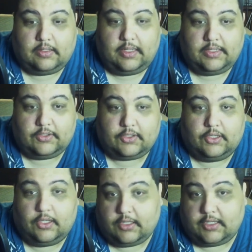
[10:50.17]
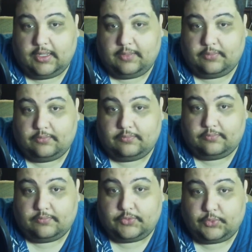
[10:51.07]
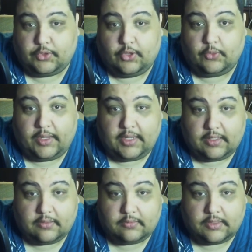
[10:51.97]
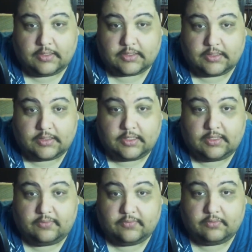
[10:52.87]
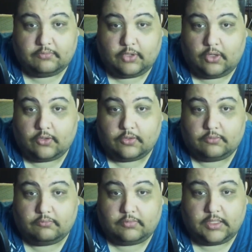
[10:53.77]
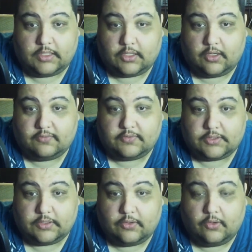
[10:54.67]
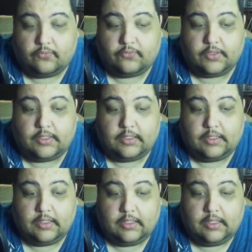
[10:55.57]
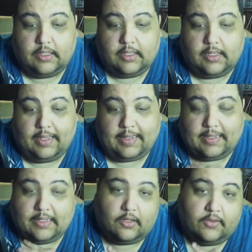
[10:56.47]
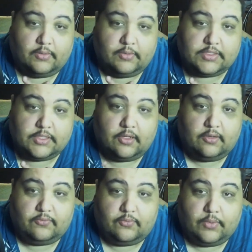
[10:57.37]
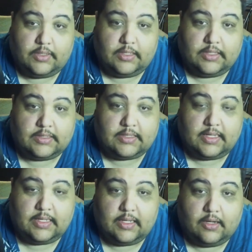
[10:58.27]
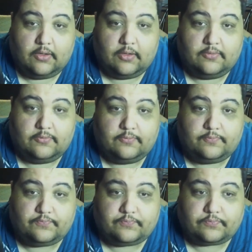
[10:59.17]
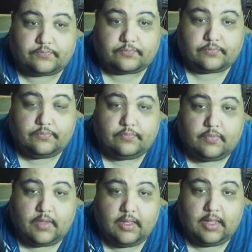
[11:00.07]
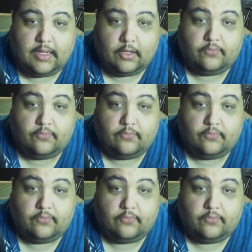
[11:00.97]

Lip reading: it took a long time to put all the weight on, and it's going to take even longer to get it off. So hopefully I can get all that resolved, we can get it taken care of, and